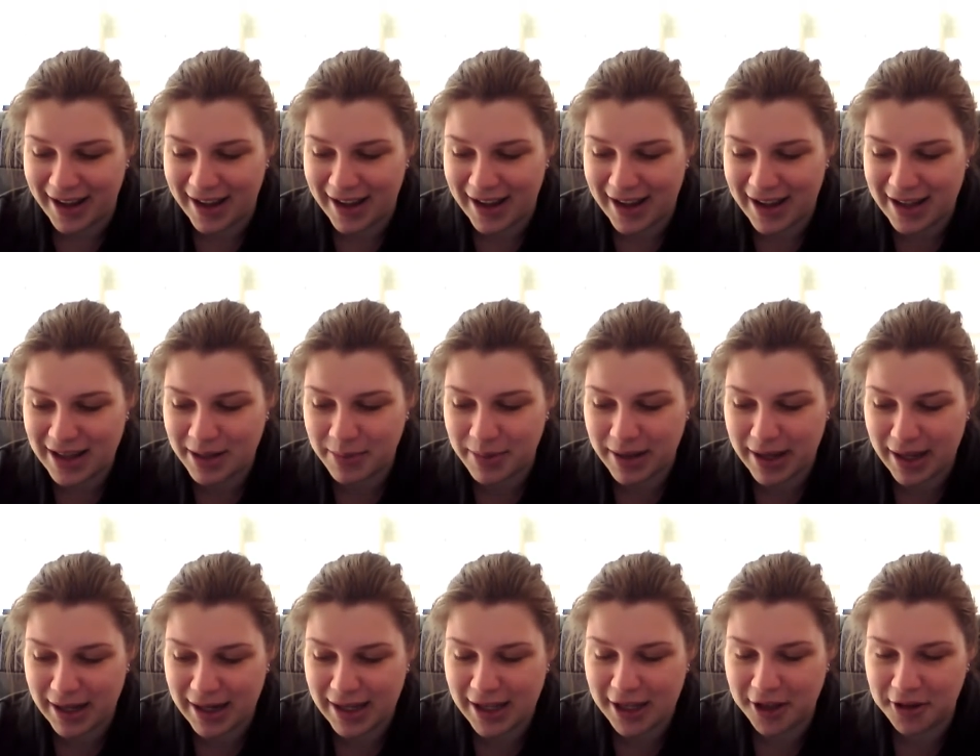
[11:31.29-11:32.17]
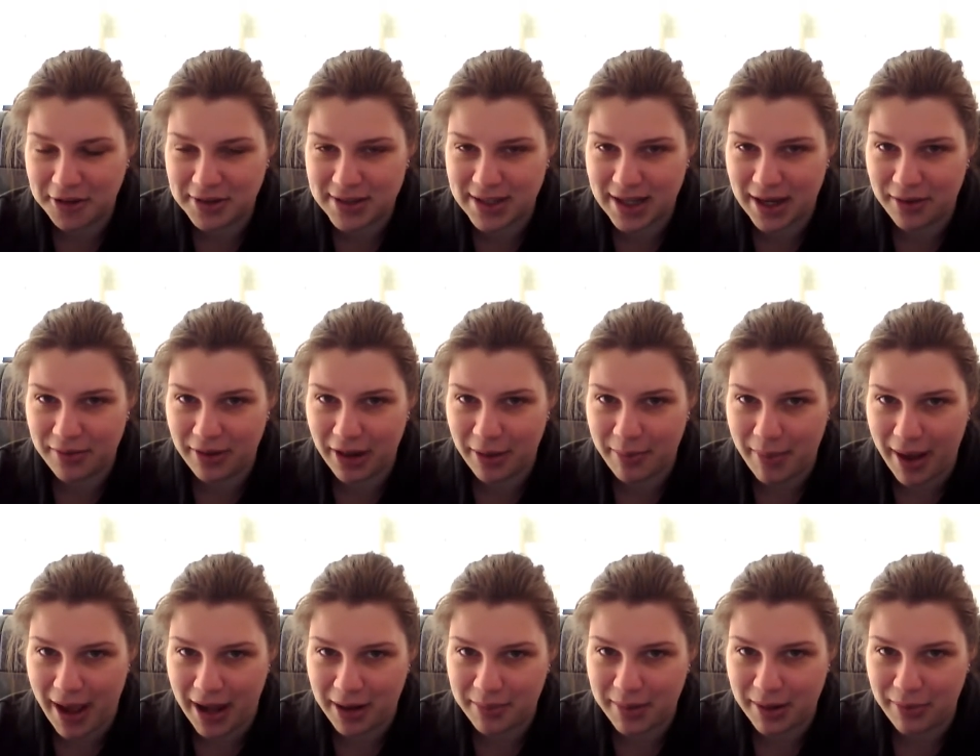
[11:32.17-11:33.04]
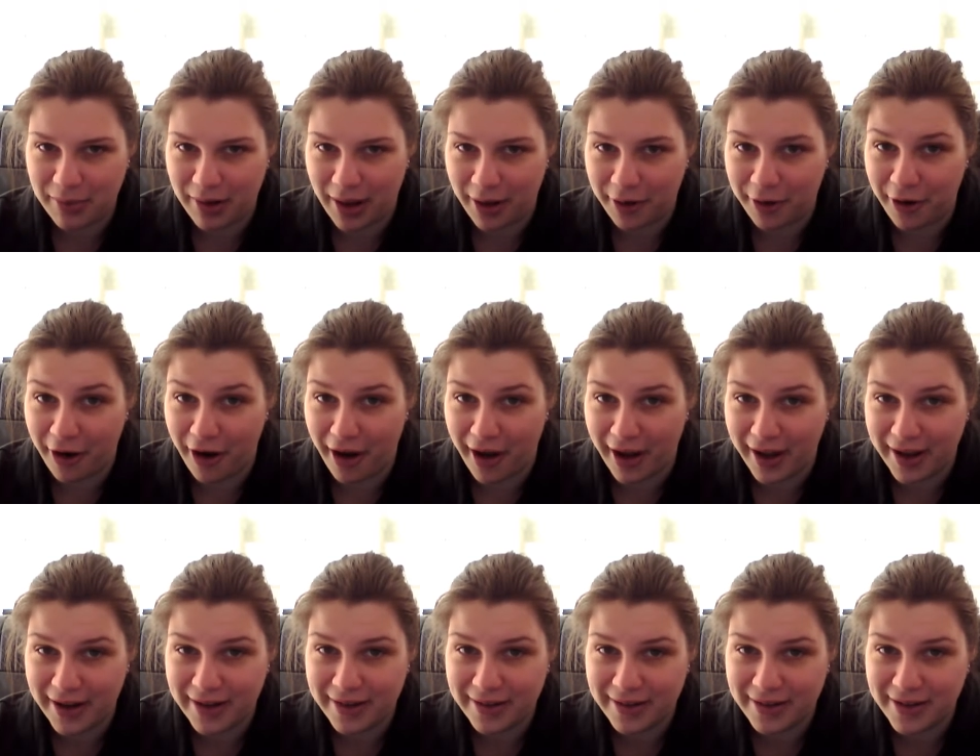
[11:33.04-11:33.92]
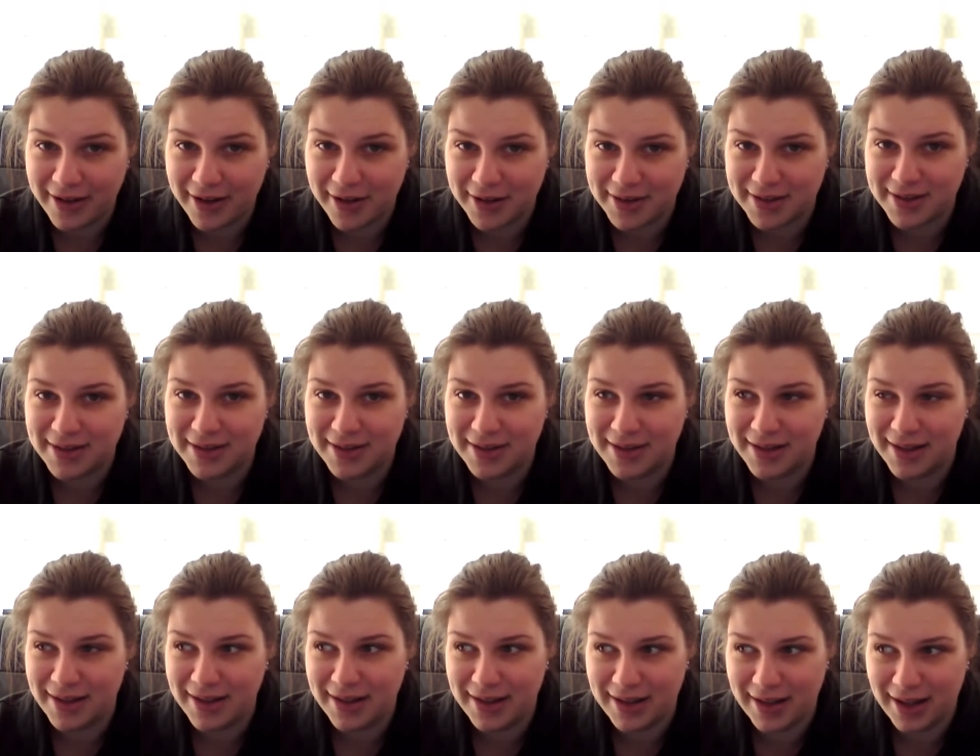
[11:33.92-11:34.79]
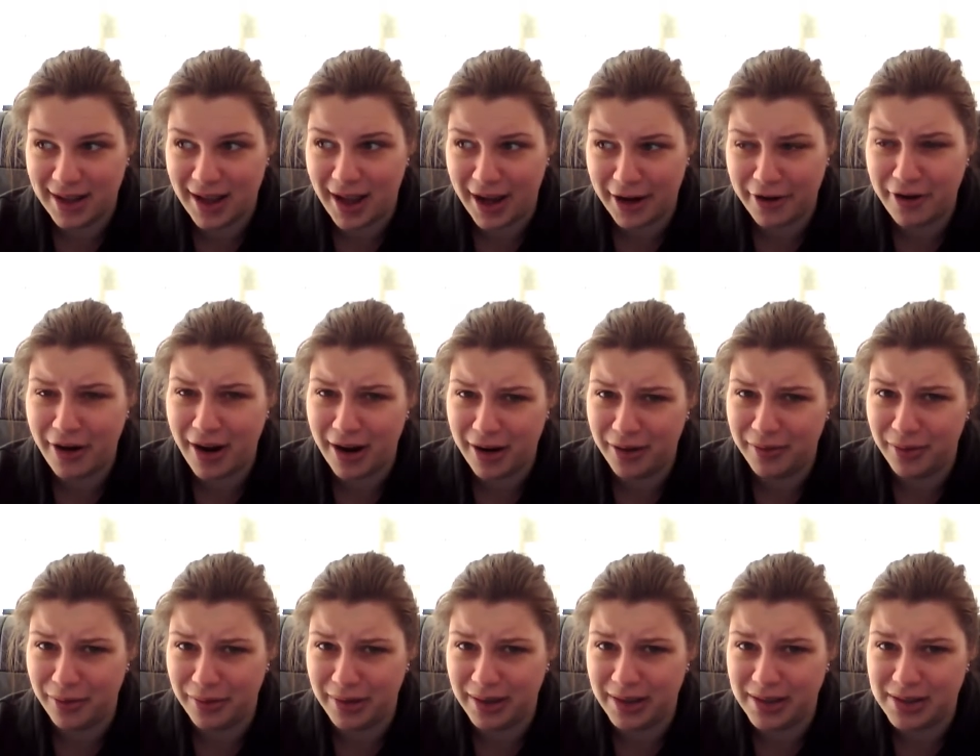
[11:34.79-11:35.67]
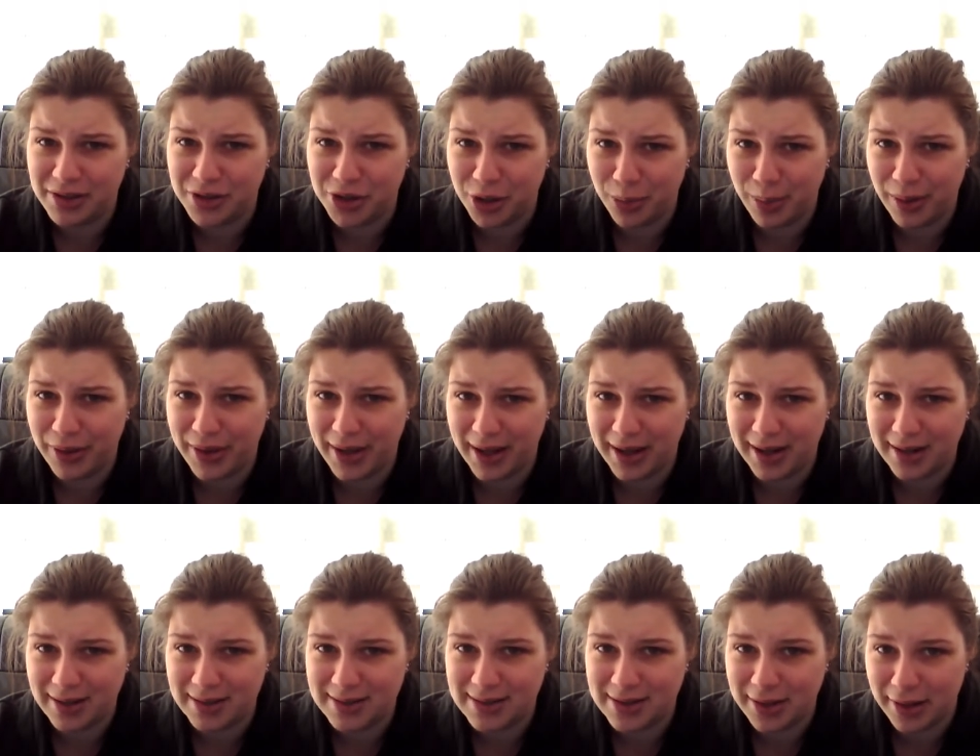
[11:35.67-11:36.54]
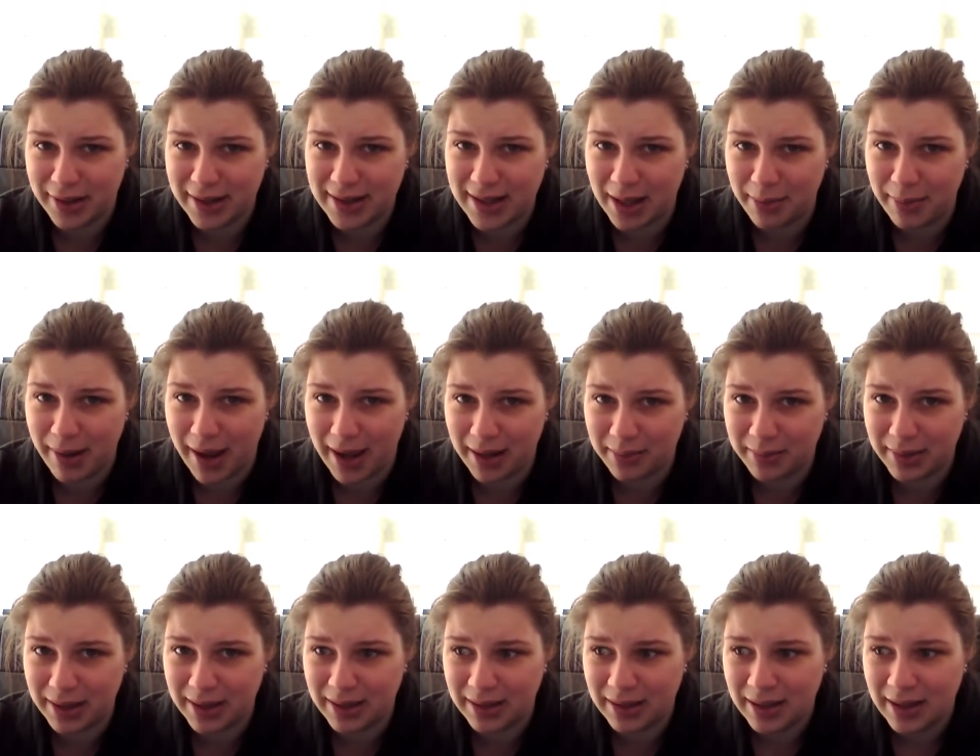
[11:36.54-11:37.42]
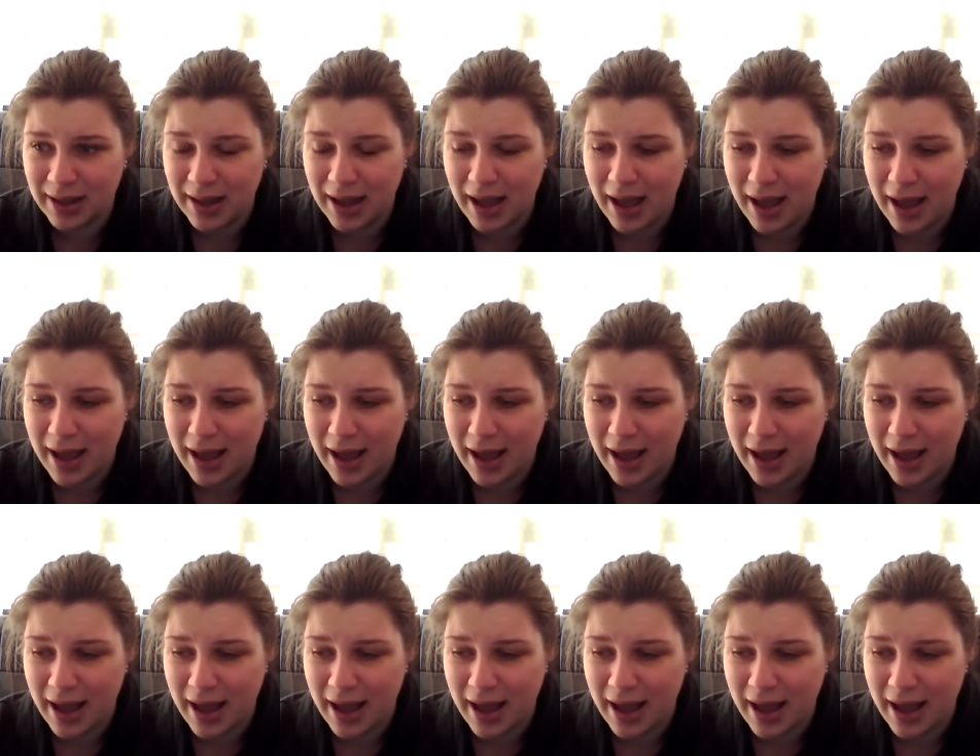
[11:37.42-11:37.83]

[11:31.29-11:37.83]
like in the beginning he used to get really mad at me when I cried because I cry over really stupid things, so he'd get mad at me.